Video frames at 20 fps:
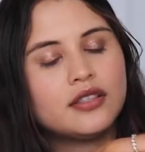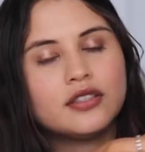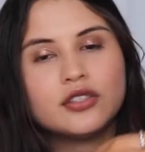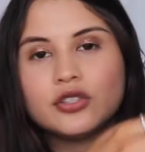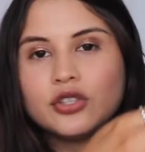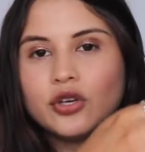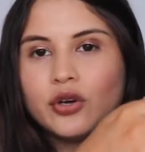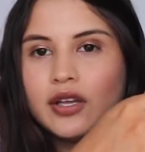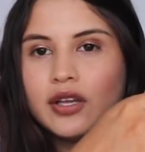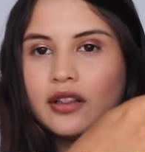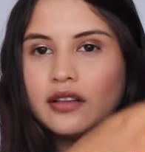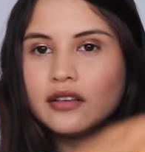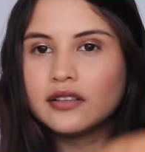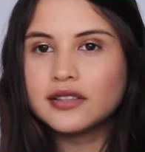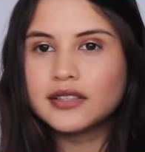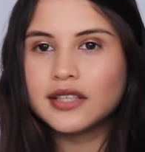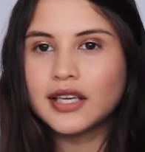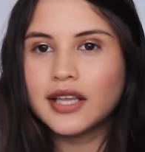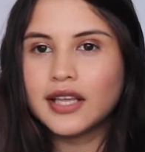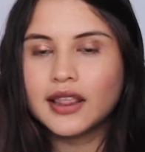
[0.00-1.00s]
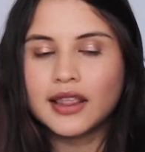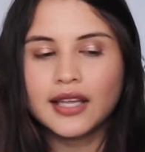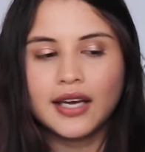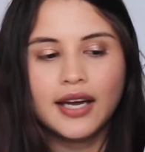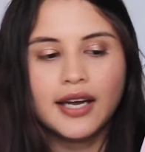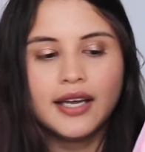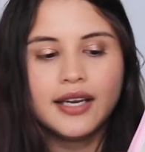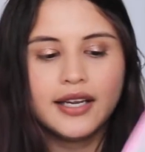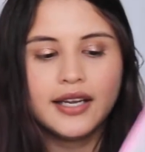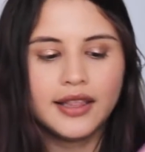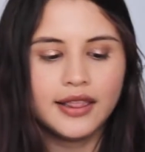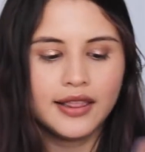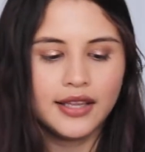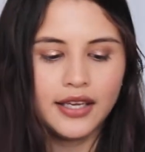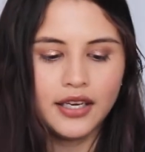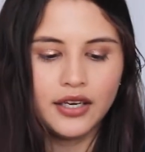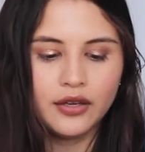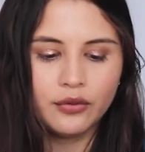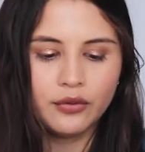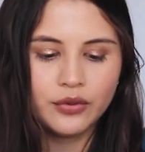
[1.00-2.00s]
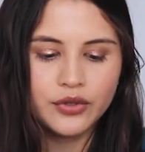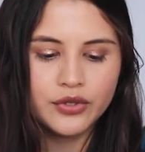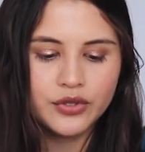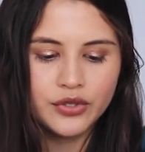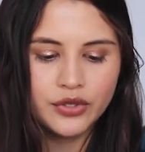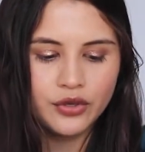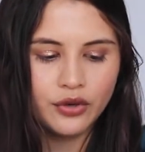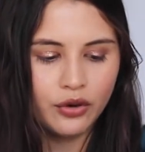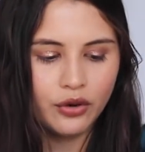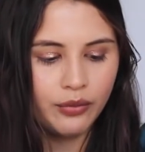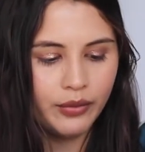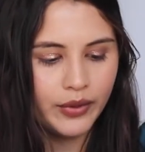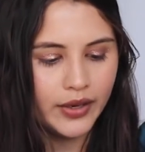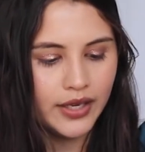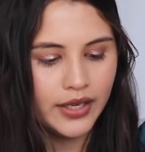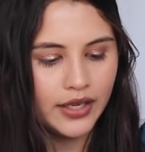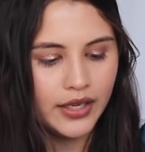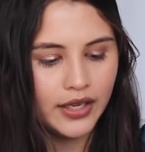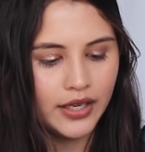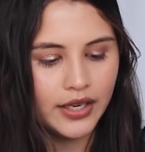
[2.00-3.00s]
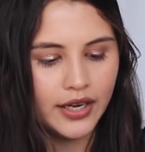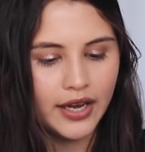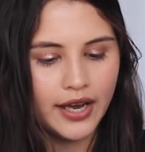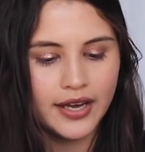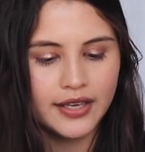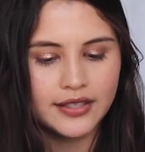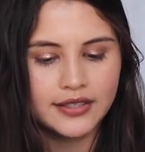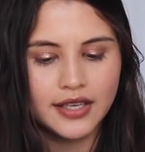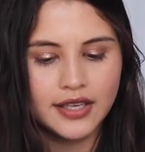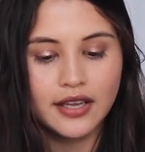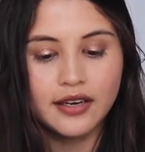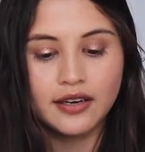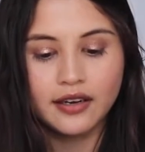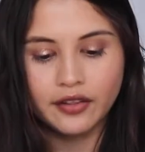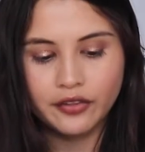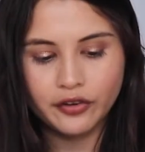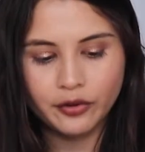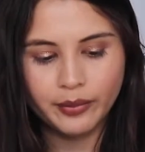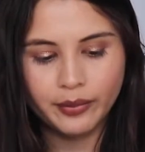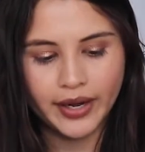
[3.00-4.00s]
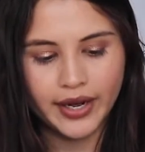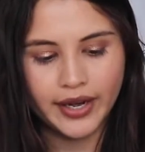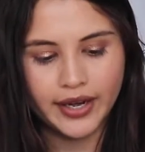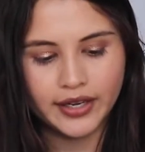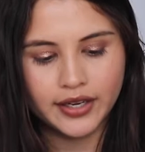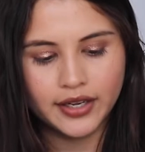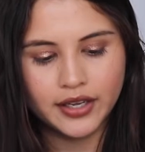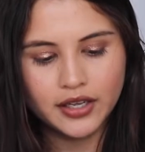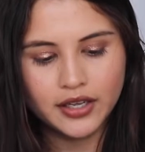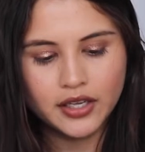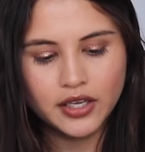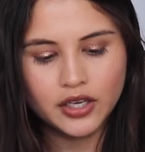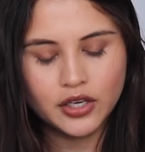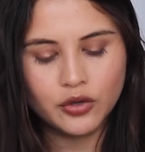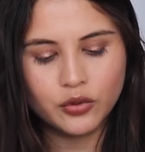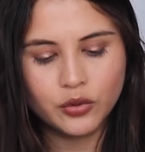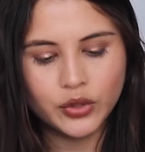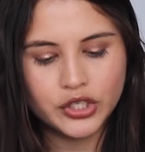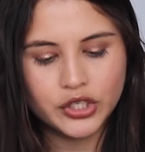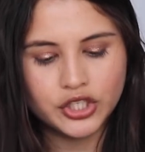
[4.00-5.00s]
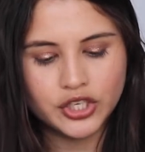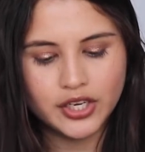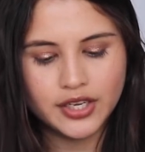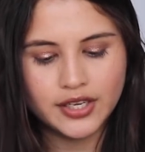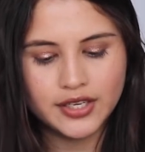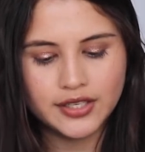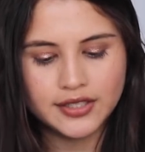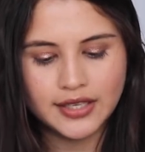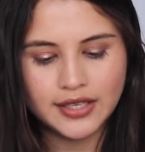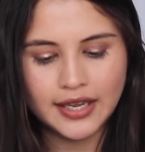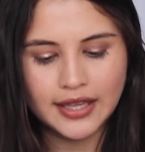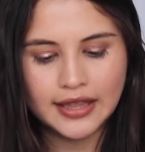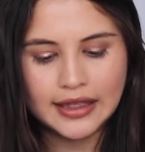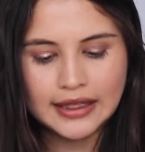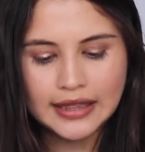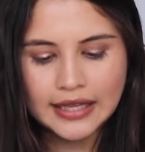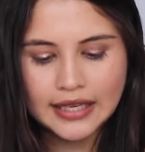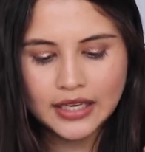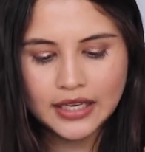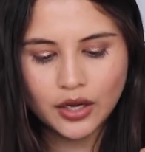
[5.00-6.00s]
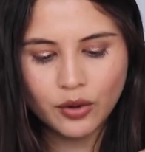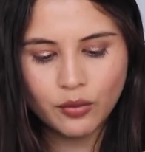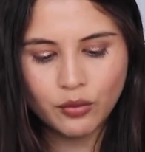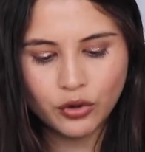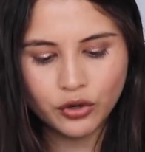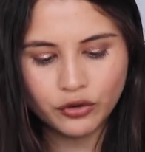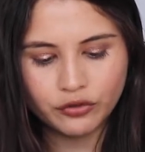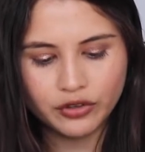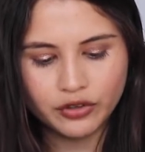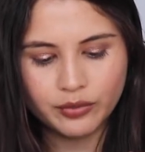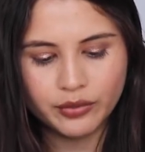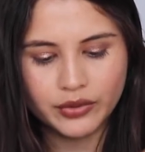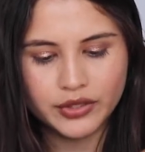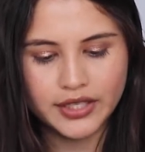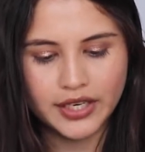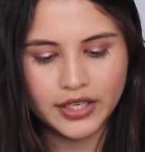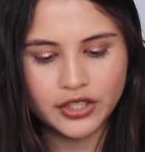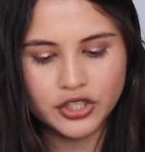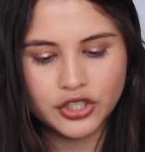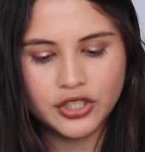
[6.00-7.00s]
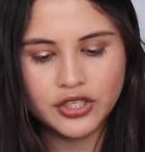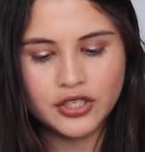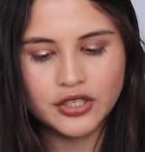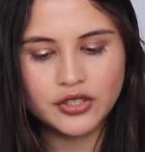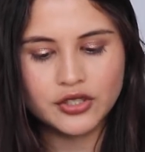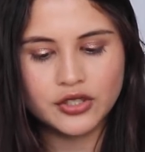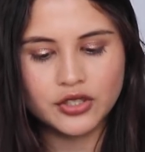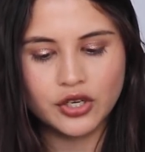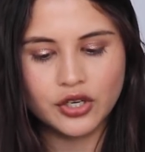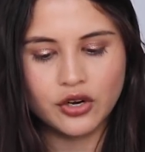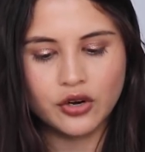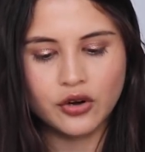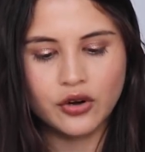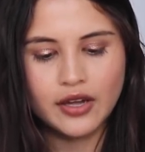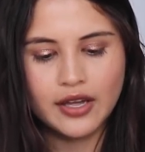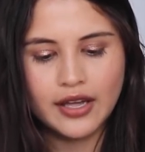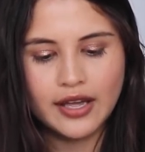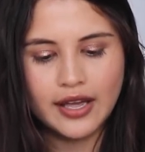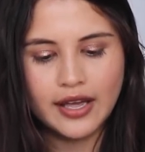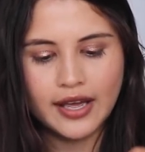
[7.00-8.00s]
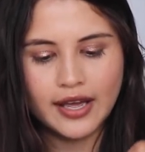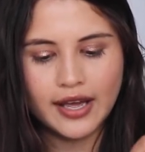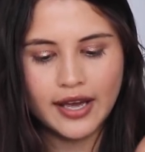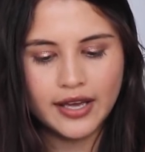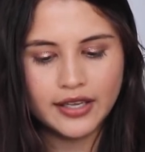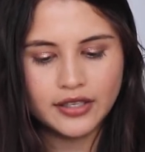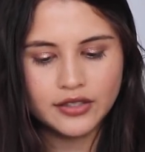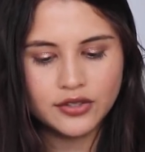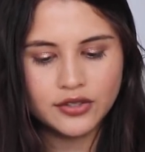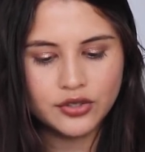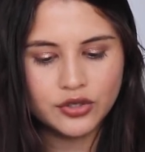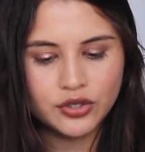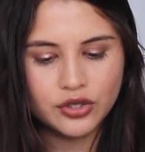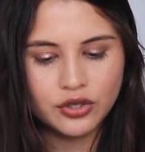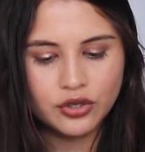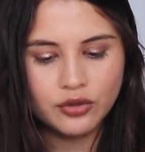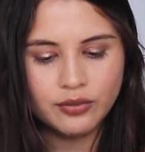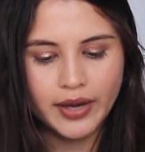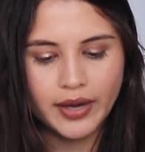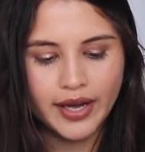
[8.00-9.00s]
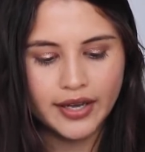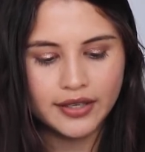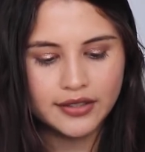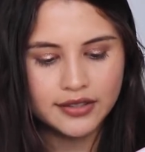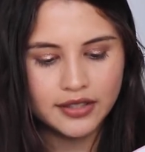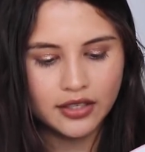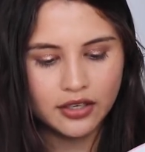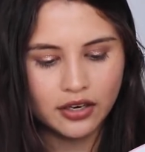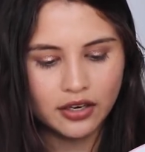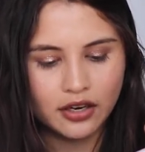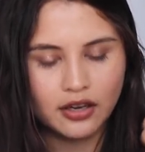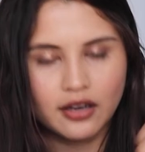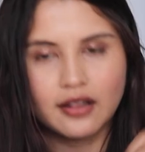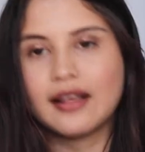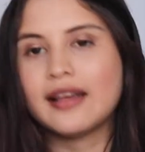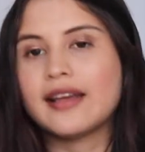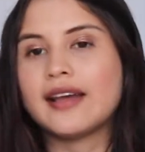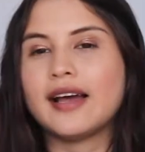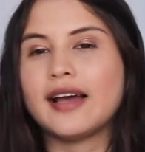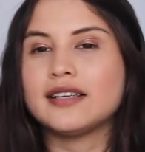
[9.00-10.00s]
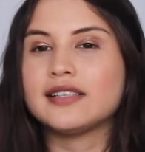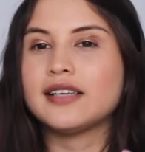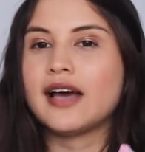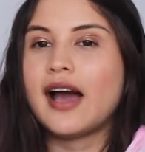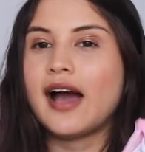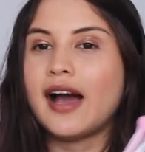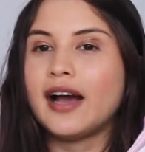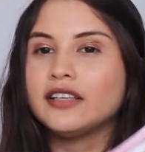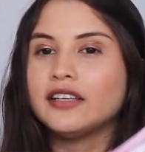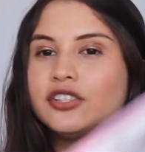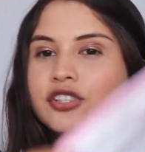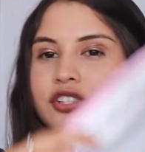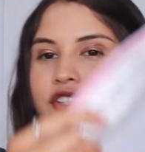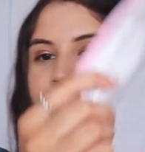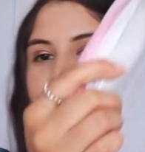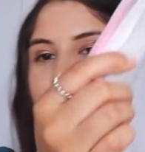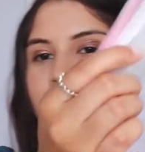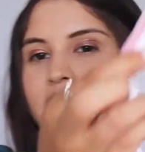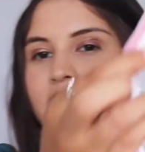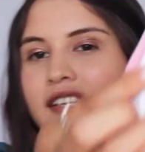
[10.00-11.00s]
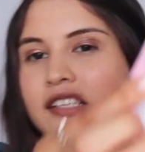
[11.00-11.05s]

So it looks like that. And then once you open it, it has another bag, which is, I think, more for protection. So it has two bags that are like attached.